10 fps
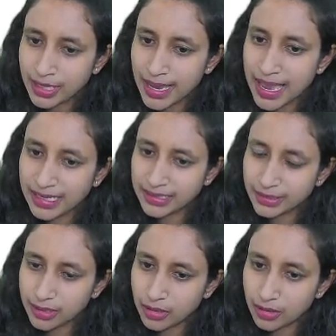
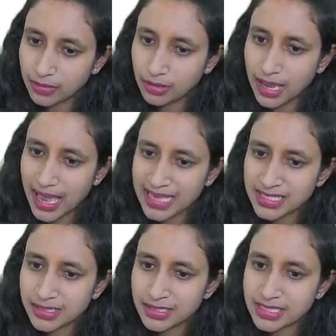and as
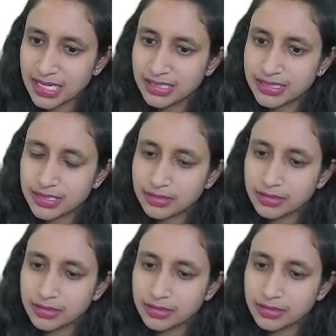a result